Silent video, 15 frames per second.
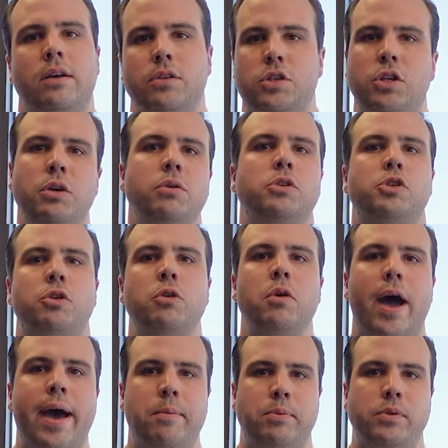To do a true
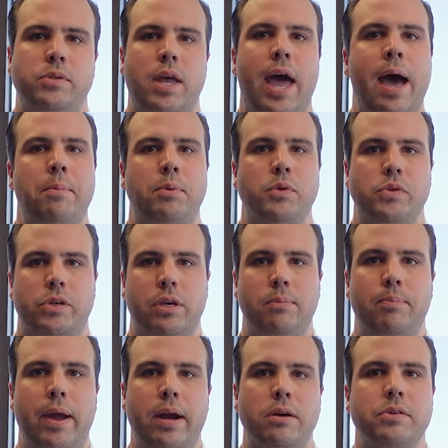apples to apples
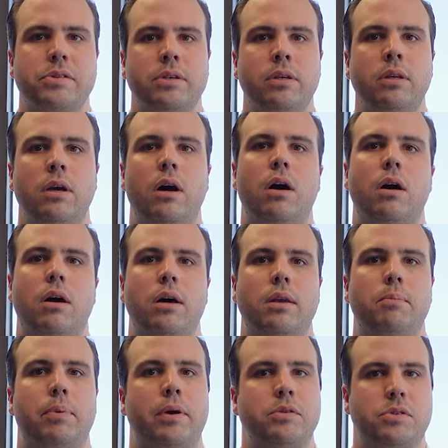comparison
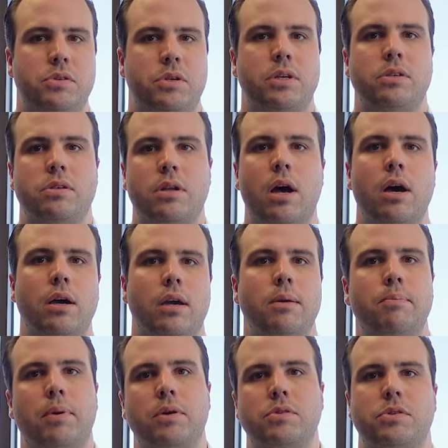on purchasing stock
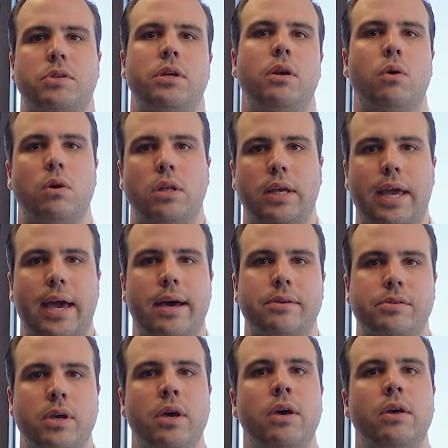and purchasing oil and
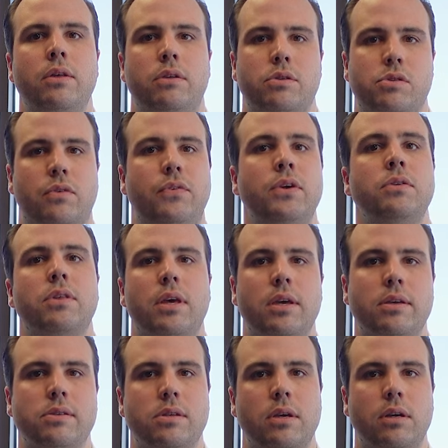gas, there's a few
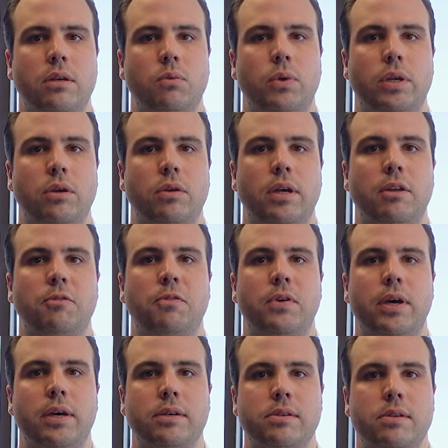things that we do need to
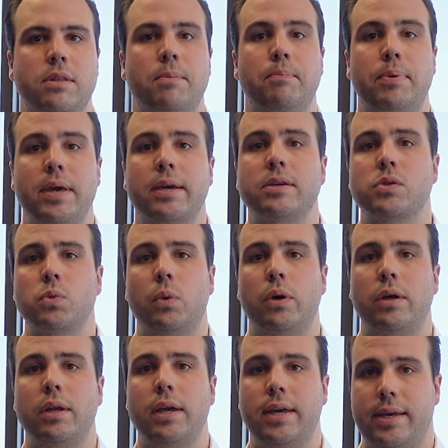fix. The biggest
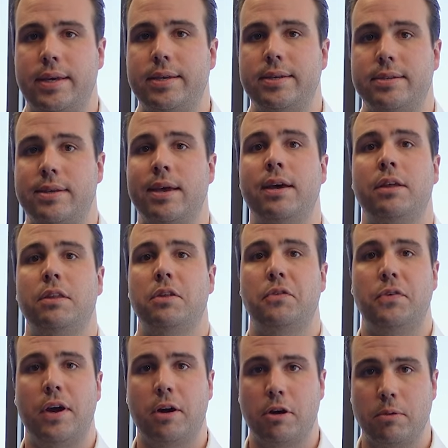one is the
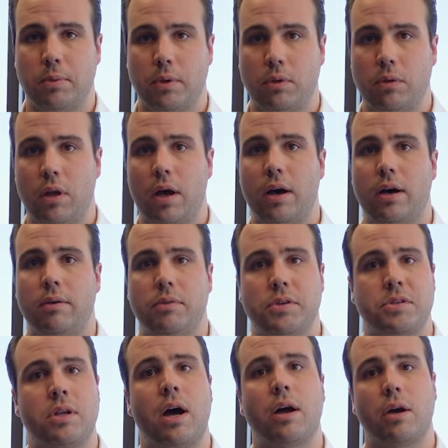variable of the
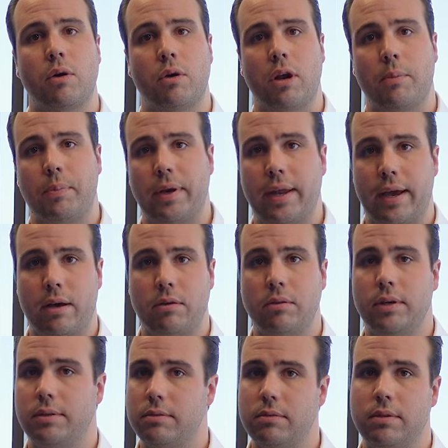stock going up and down,
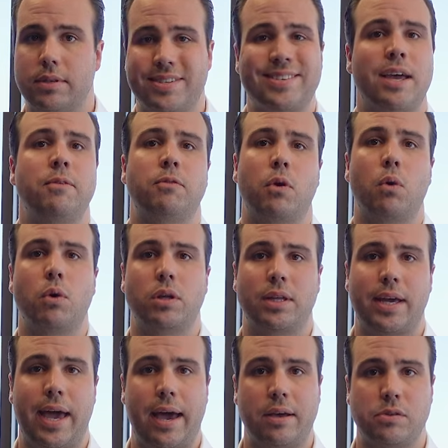and same for oil
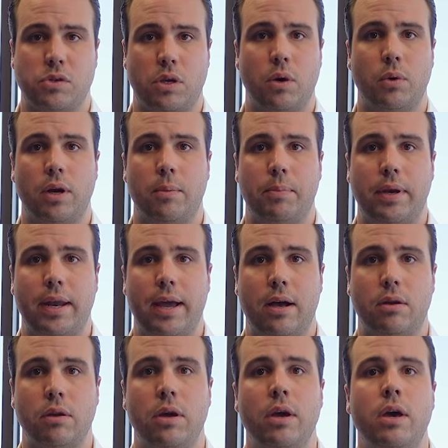and gas going up and down.